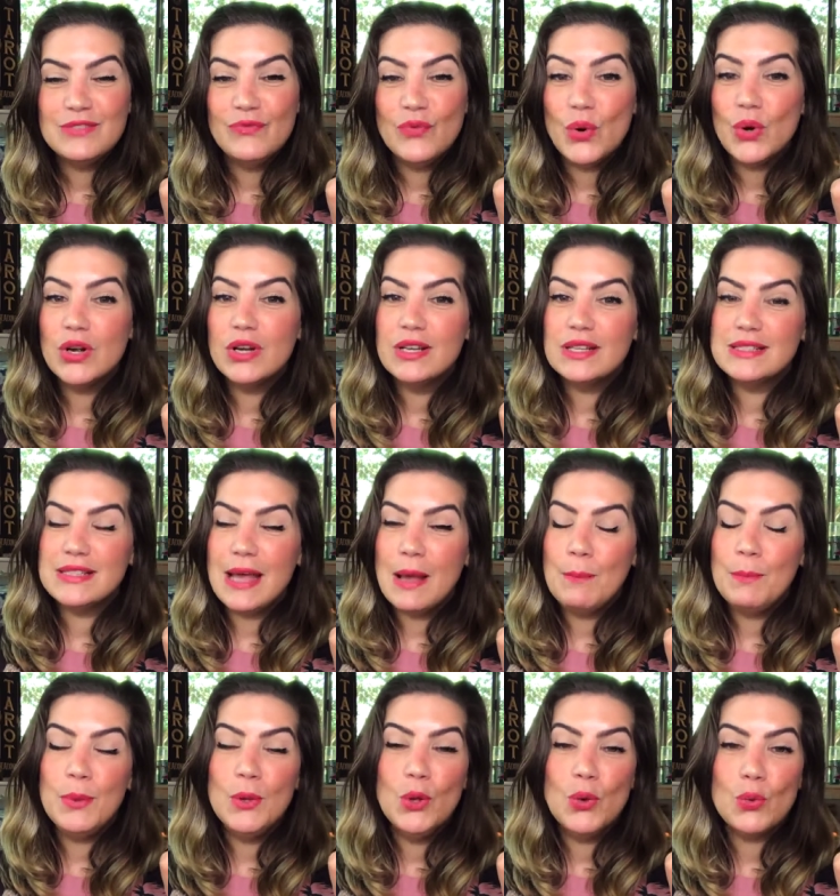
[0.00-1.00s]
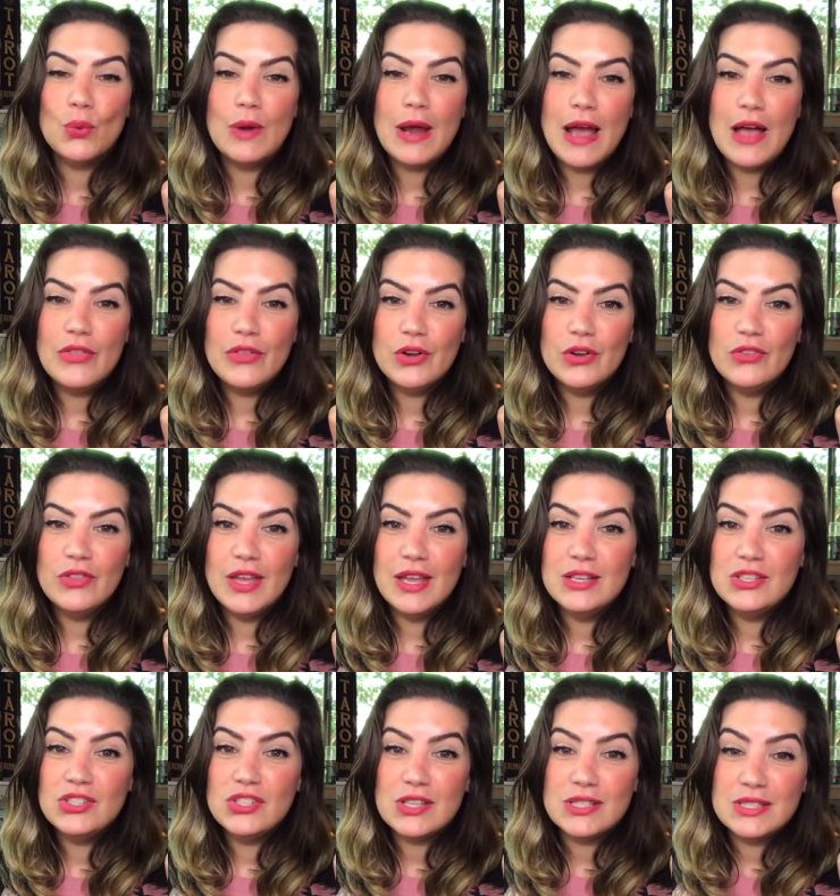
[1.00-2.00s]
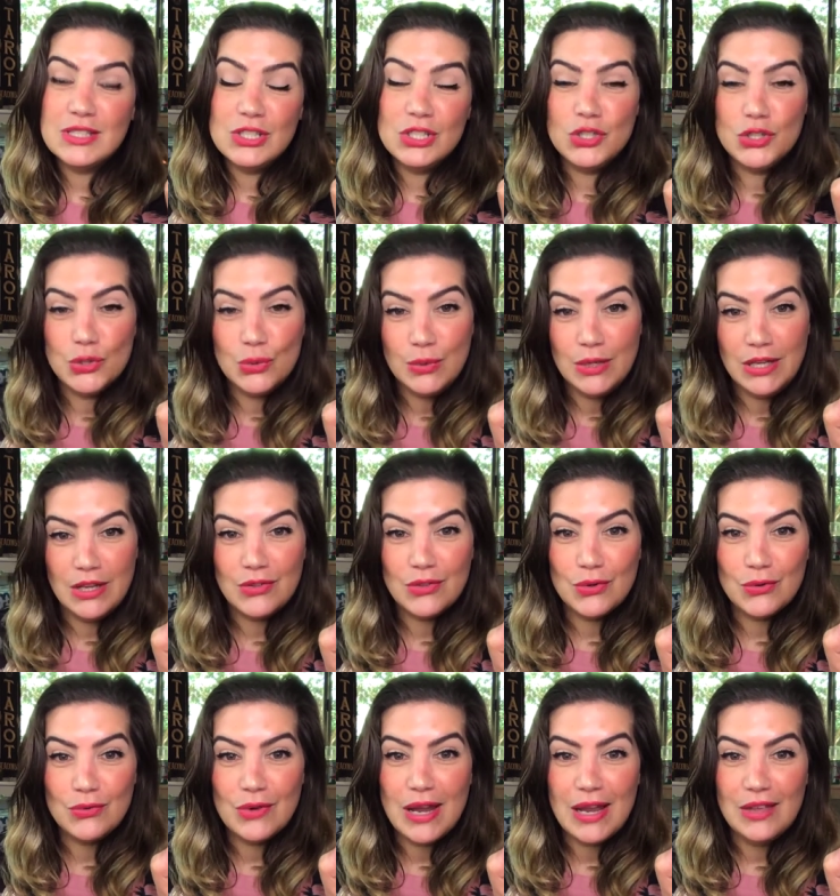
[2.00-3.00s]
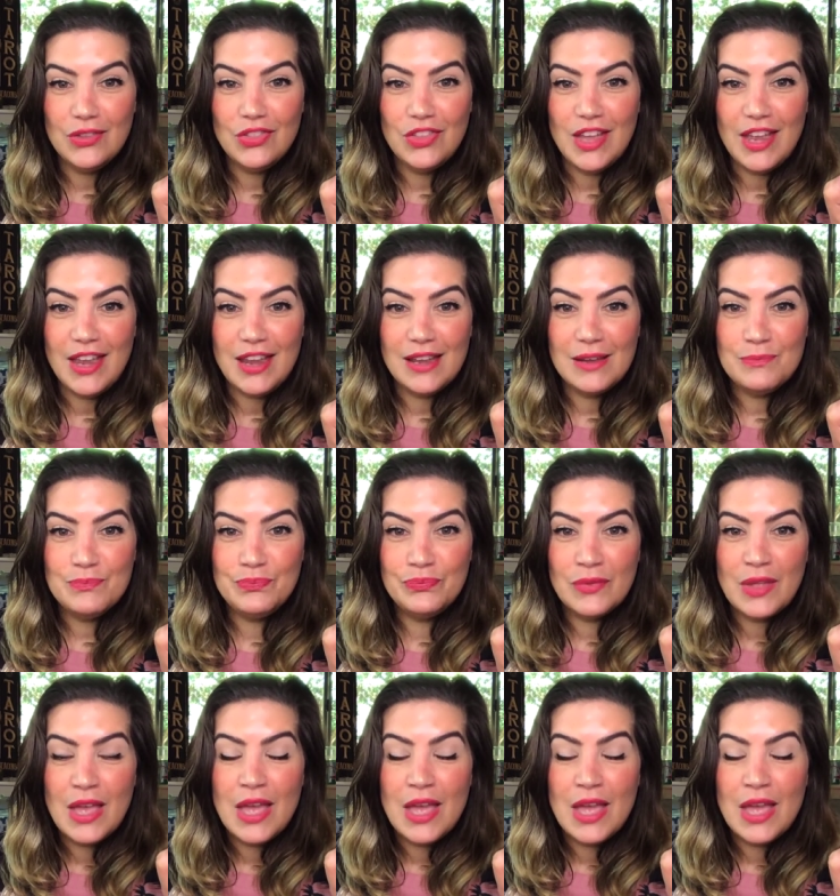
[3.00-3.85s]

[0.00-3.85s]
For example, rather than just doing the right thing,